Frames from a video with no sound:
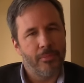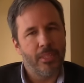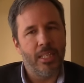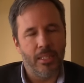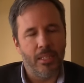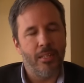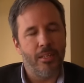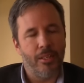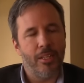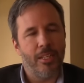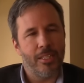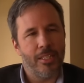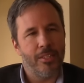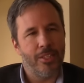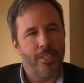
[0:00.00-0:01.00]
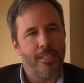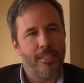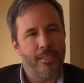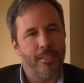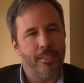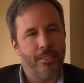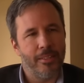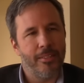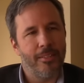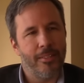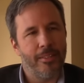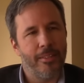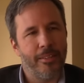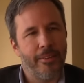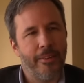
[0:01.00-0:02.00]
In uh, Los Angeles. In Los Angeles, you
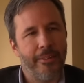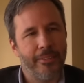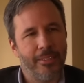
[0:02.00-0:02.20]
yeah, stay here.